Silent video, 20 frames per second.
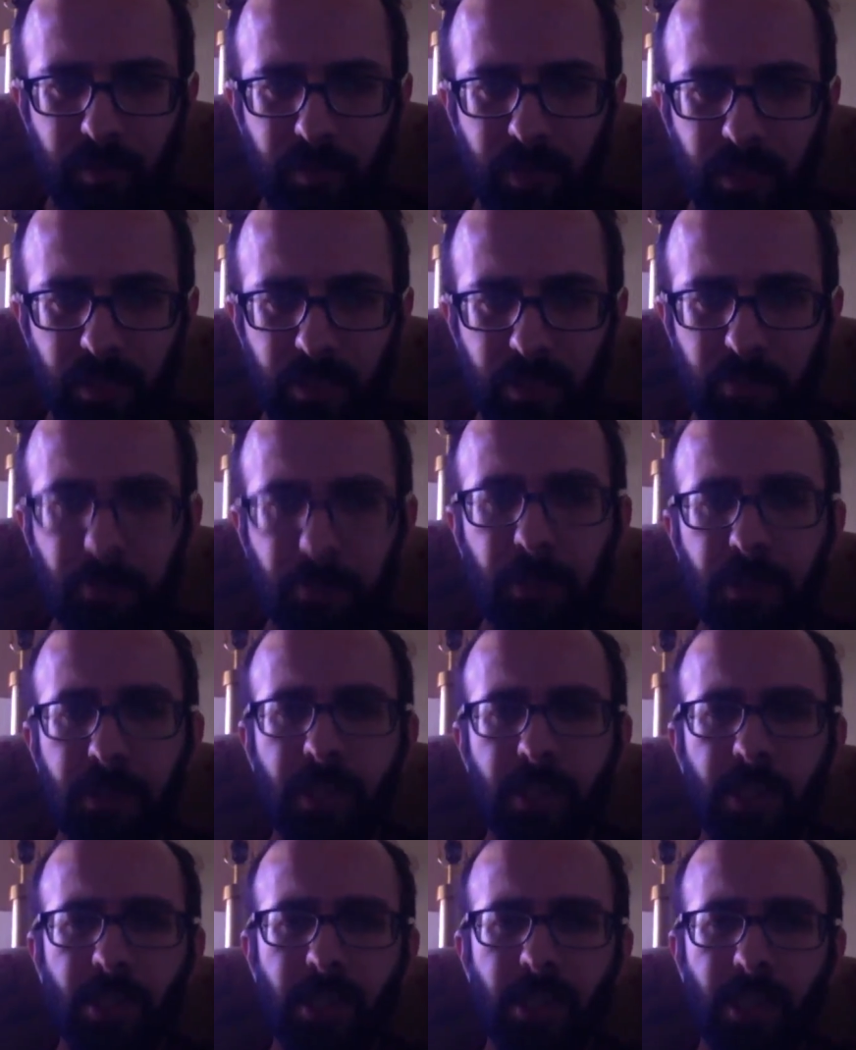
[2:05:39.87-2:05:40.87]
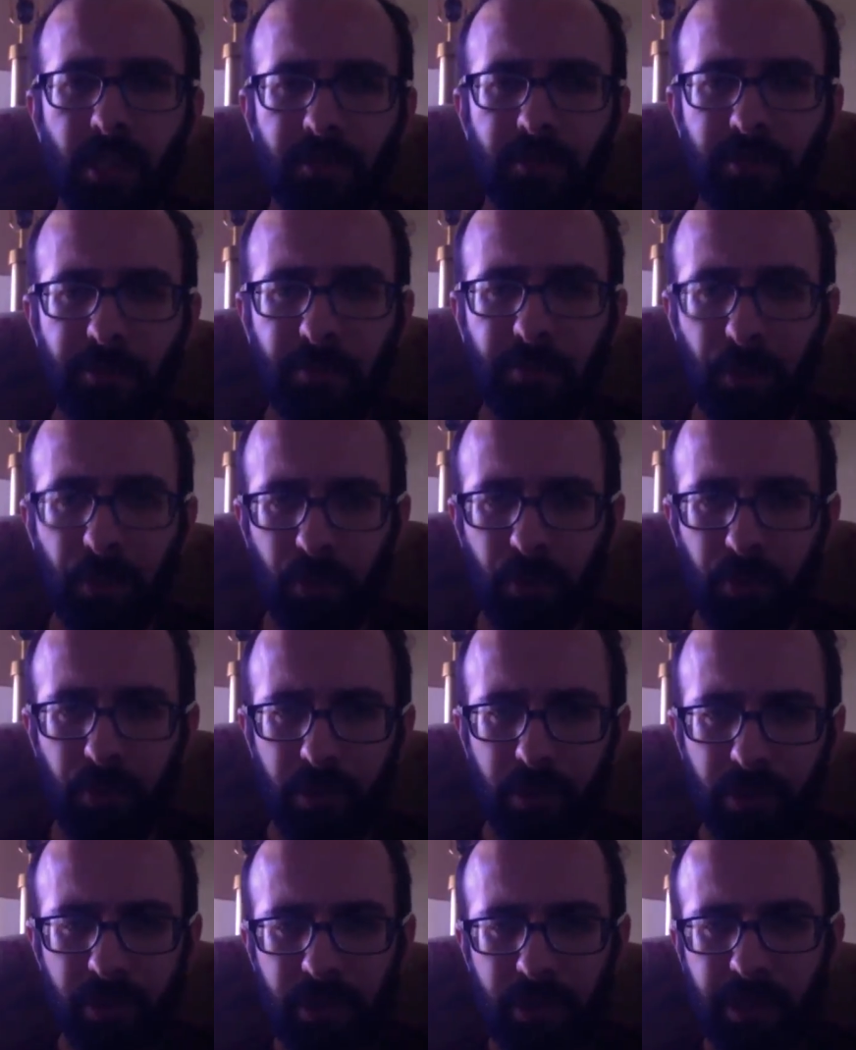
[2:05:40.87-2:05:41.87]
The position of the pole
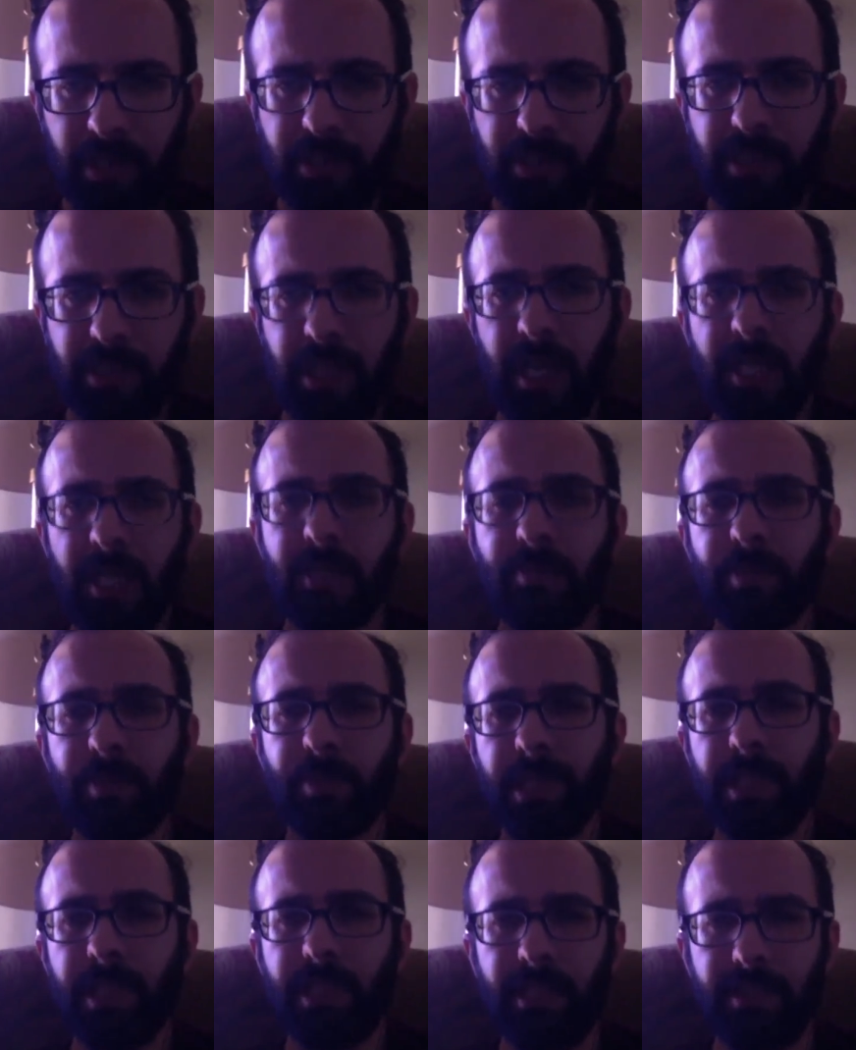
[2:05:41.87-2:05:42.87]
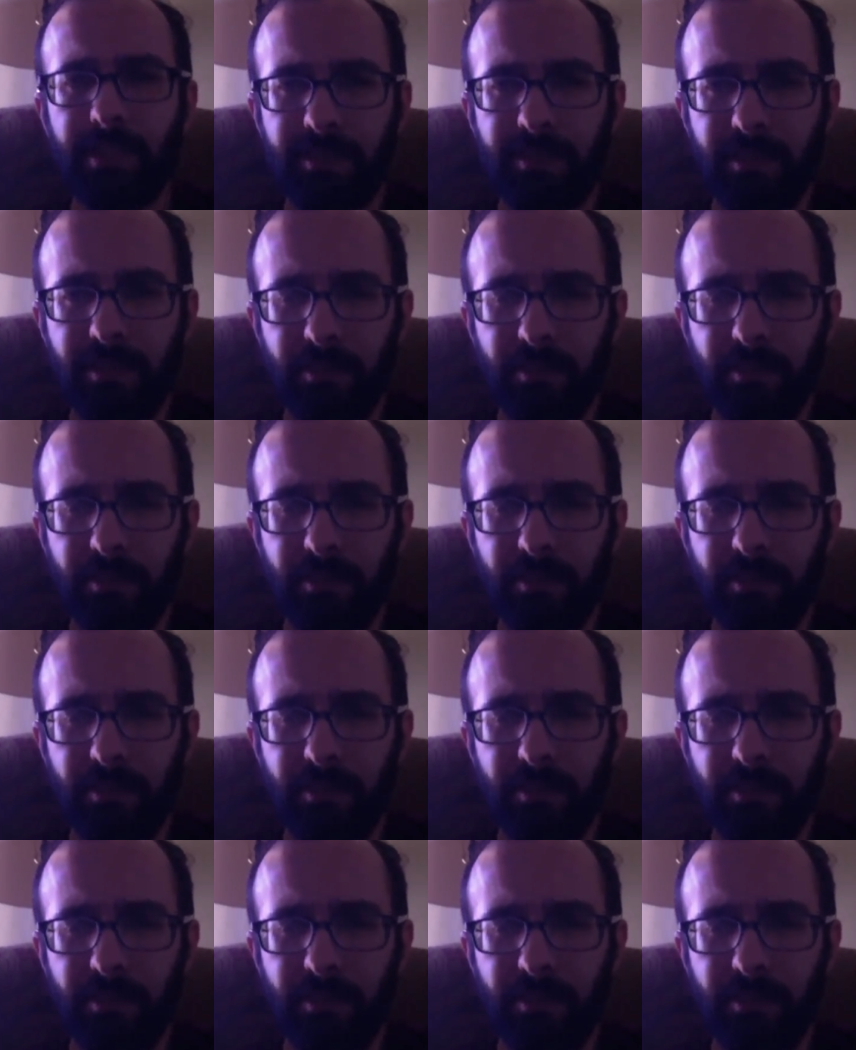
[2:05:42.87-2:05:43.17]
is the explanans.